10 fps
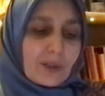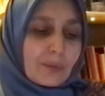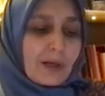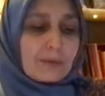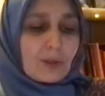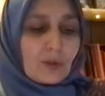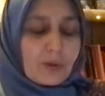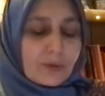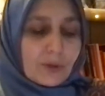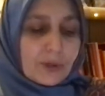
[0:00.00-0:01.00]
Republic
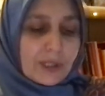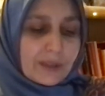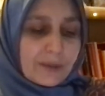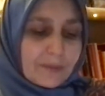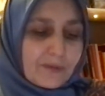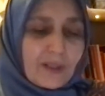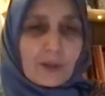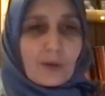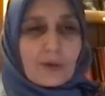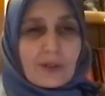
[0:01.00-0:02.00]
of Turkey.
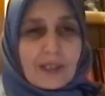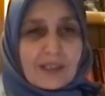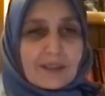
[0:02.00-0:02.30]
What do you think?